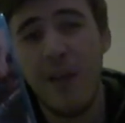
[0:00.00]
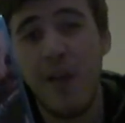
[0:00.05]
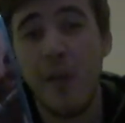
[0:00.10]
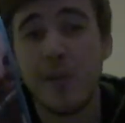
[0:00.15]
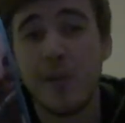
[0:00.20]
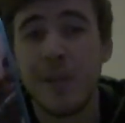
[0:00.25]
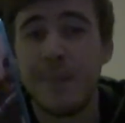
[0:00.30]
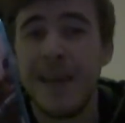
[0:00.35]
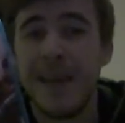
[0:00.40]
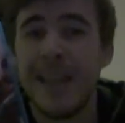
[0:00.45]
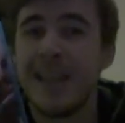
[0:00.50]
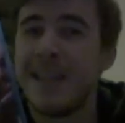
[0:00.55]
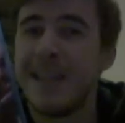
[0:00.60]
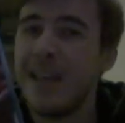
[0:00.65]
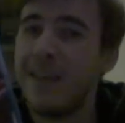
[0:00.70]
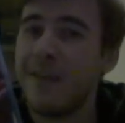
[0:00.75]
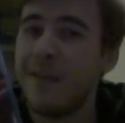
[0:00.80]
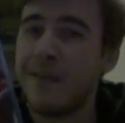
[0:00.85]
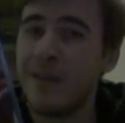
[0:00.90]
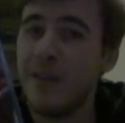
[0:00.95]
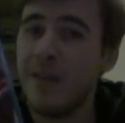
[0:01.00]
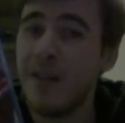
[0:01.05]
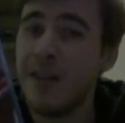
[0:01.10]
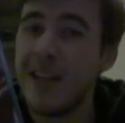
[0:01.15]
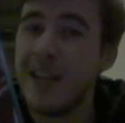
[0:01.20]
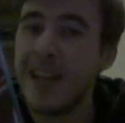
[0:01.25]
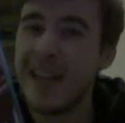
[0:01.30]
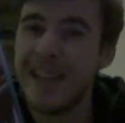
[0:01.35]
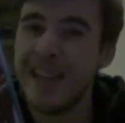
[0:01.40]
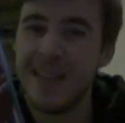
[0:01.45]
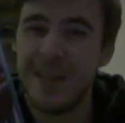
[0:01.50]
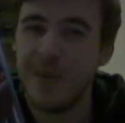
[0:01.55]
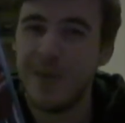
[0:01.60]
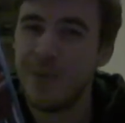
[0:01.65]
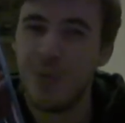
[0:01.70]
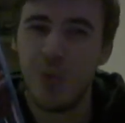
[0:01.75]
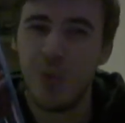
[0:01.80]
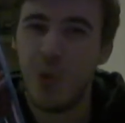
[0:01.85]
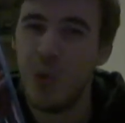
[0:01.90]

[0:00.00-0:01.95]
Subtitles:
films a bit different that you